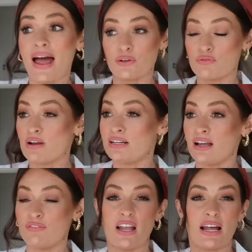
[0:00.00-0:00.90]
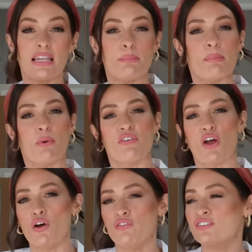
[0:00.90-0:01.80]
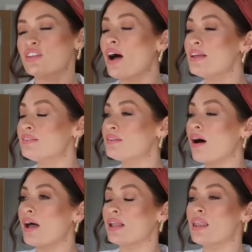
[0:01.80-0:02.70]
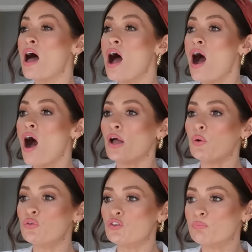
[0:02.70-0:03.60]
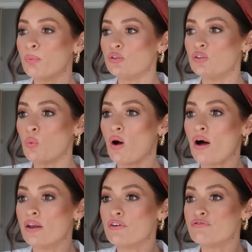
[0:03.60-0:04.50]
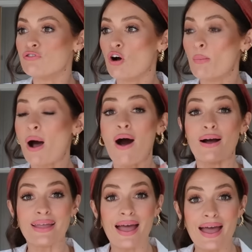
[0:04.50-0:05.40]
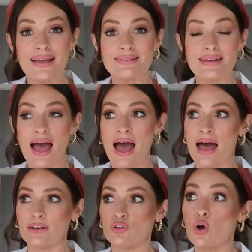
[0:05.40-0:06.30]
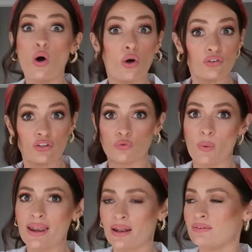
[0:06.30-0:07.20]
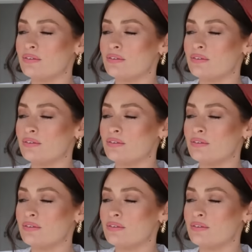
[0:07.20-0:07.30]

that looked really lovely, like a little bit more of an oversized style. I also spotted one from Arket and COS as well. I'll